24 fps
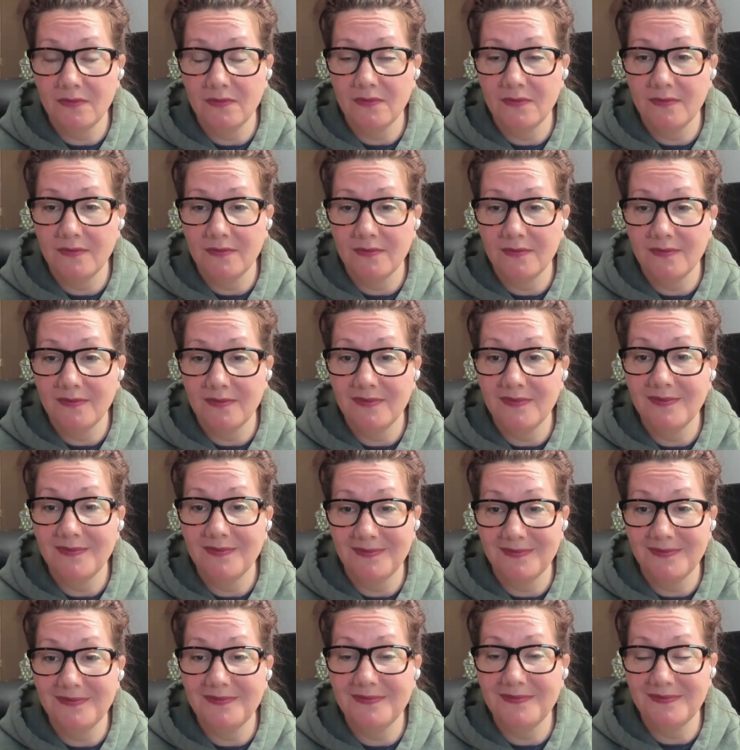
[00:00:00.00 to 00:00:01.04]

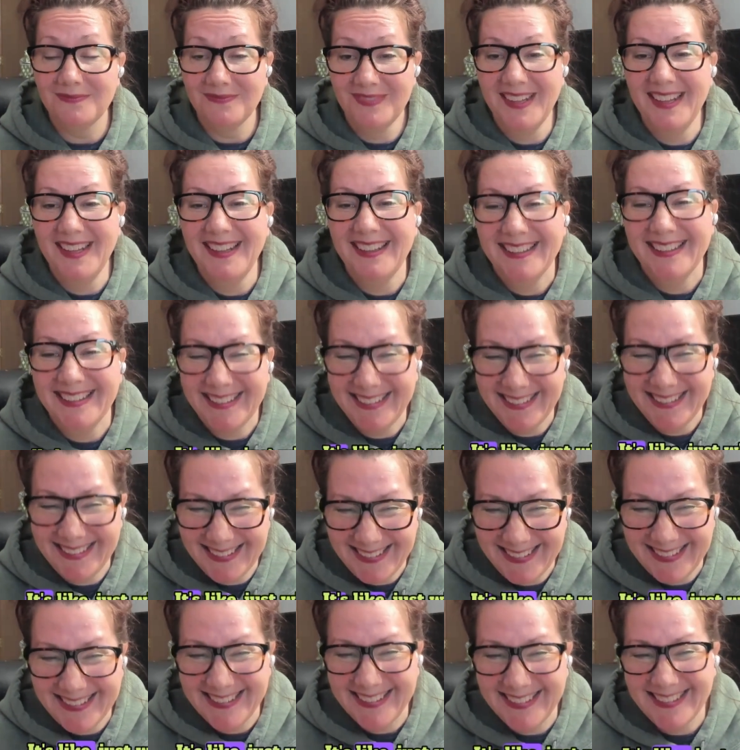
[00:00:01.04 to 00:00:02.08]

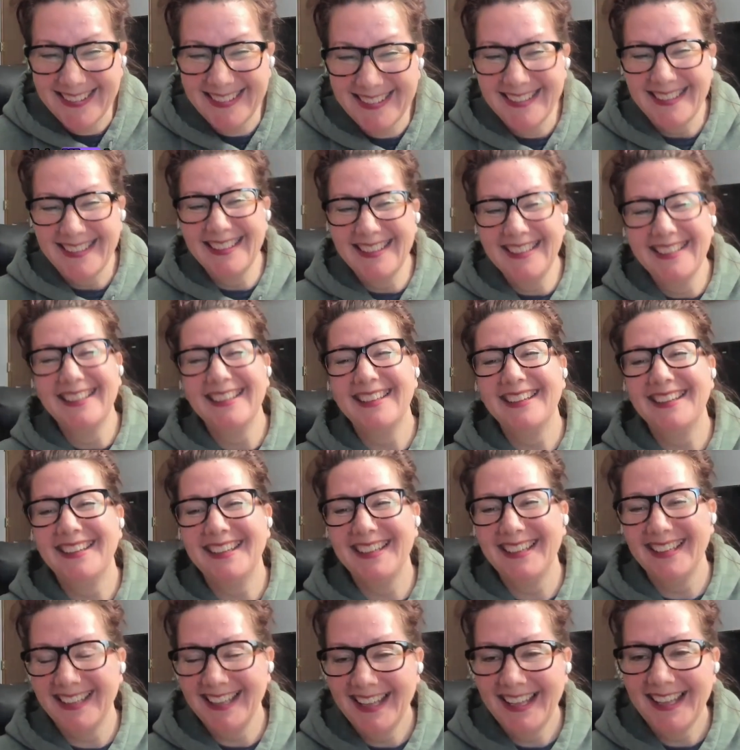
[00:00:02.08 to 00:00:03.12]

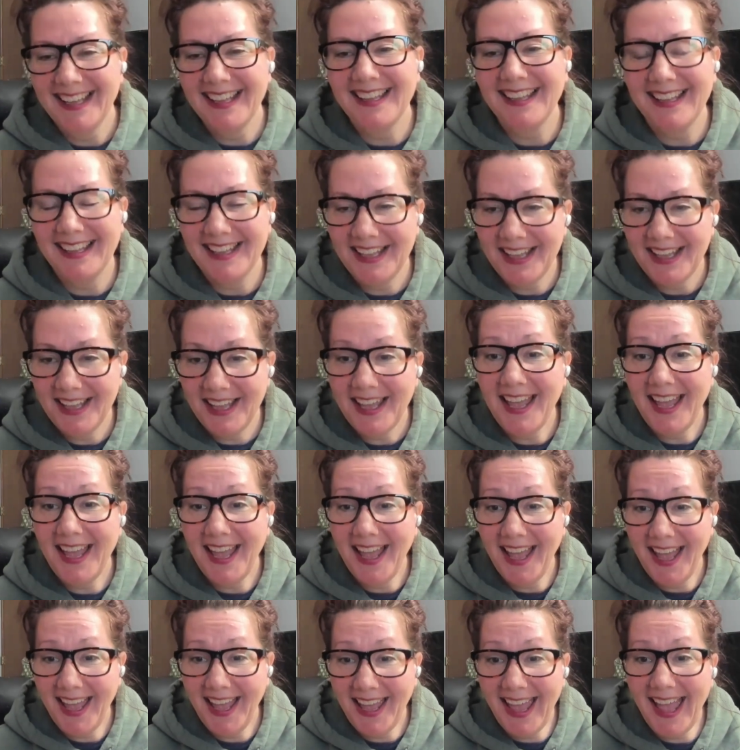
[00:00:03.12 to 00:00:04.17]

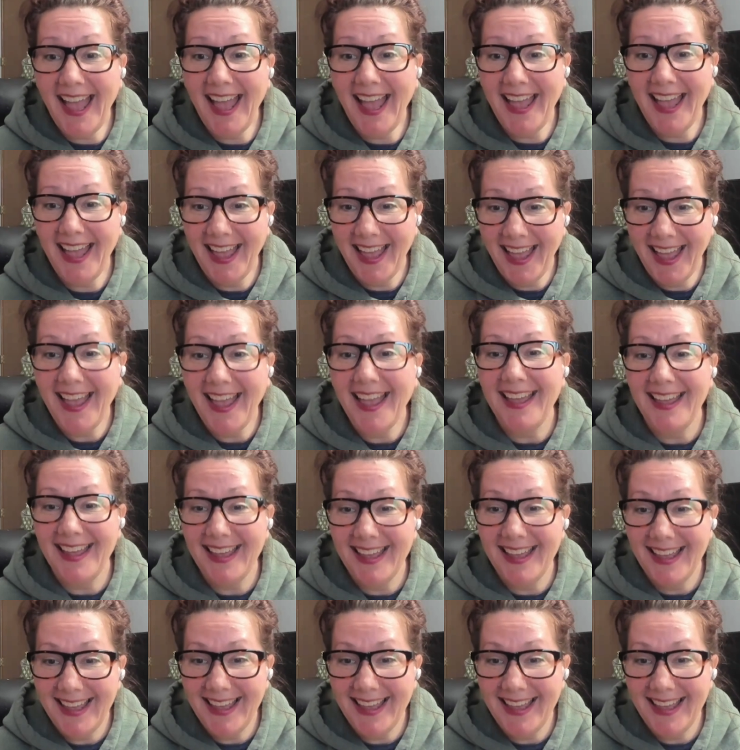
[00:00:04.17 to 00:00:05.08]
No words are spoken by the person on screen.